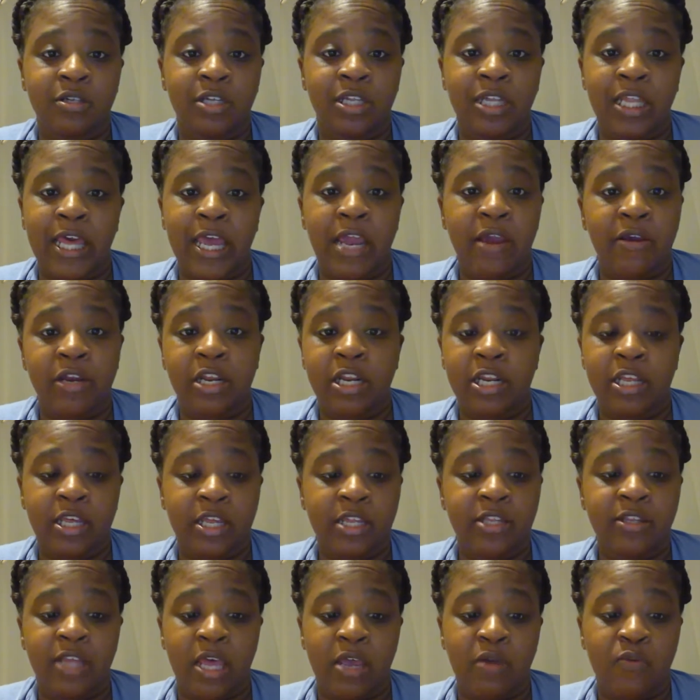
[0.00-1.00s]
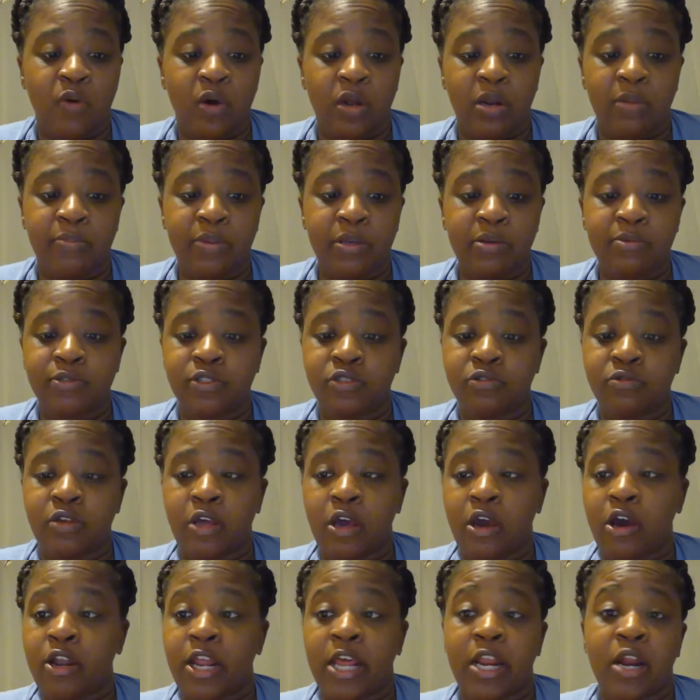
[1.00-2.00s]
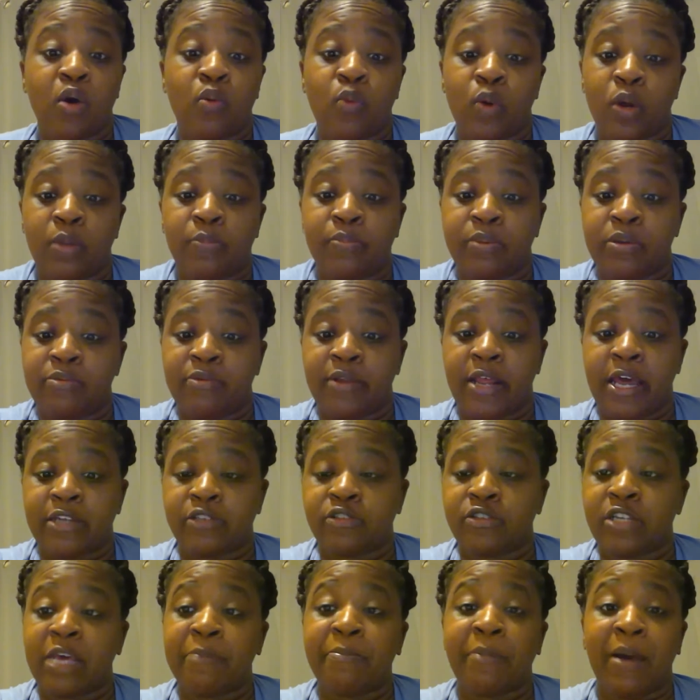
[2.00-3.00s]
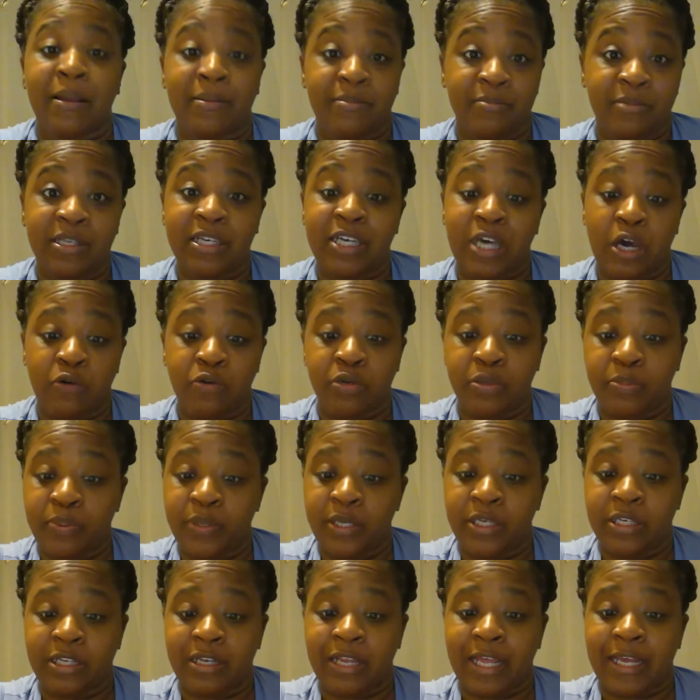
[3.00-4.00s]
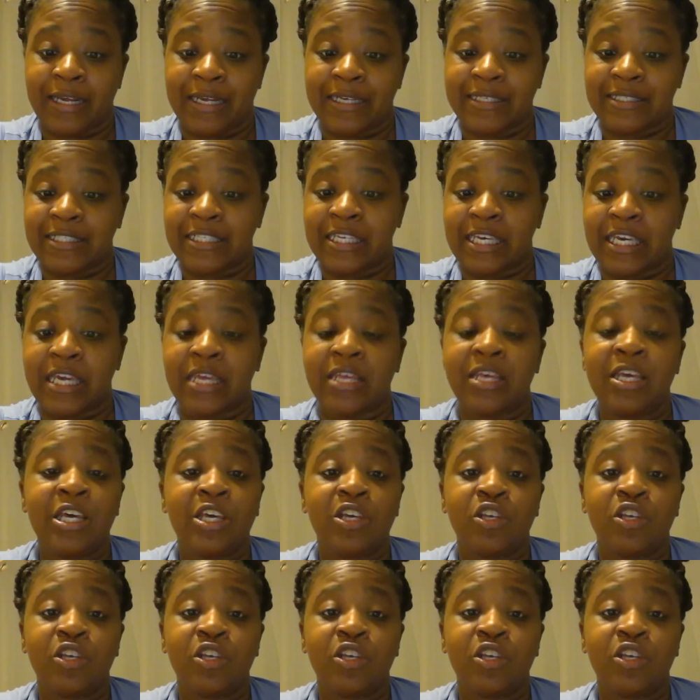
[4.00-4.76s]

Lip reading: clarity that they want to be with you now. They don't want to be without you. They might be codependent, like I said.